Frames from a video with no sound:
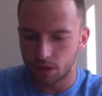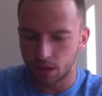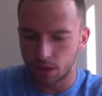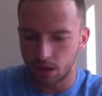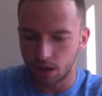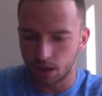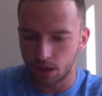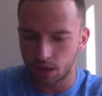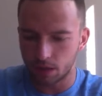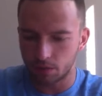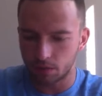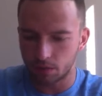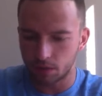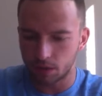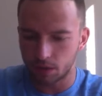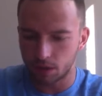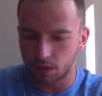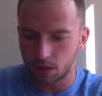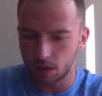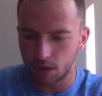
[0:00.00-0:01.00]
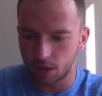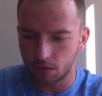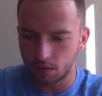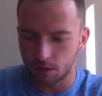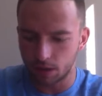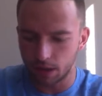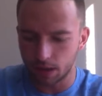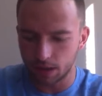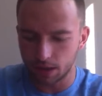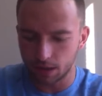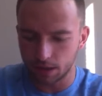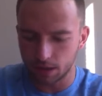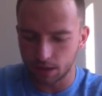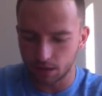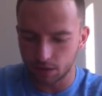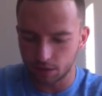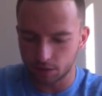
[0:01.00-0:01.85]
and when I get there,